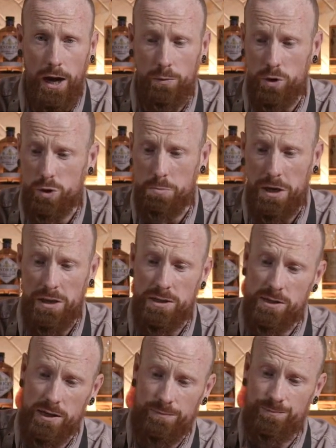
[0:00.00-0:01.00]
which
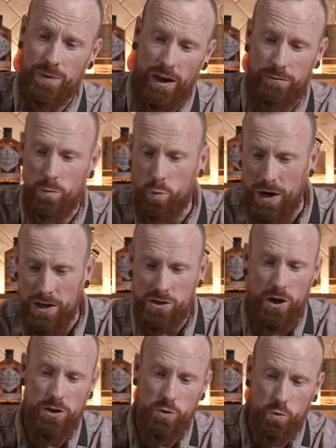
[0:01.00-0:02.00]
means when I
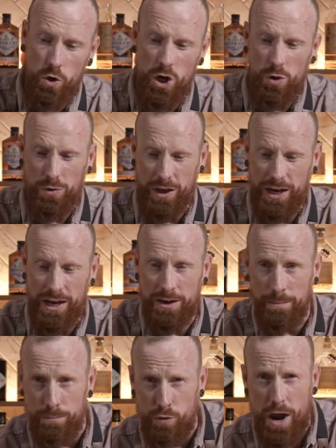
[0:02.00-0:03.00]
start to work with it, it
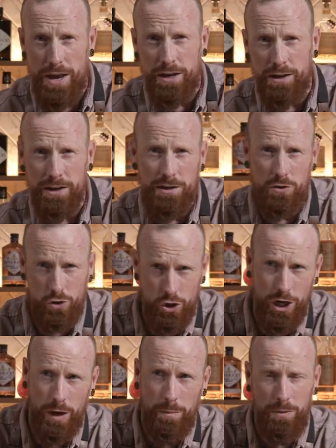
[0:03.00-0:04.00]
can break and it can
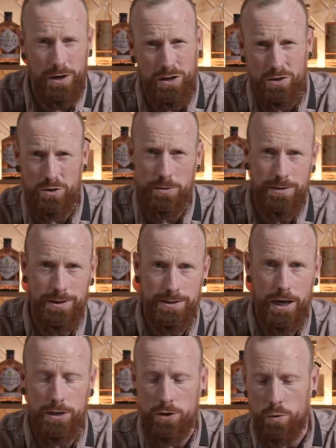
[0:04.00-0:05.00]
chip and it can do things
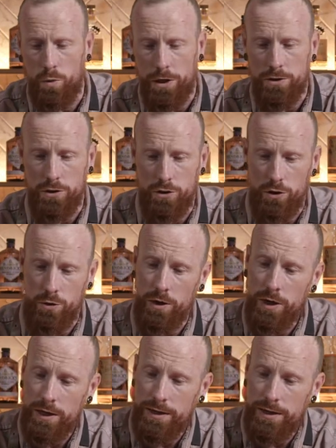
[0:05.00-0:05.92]
that I don't want it to do.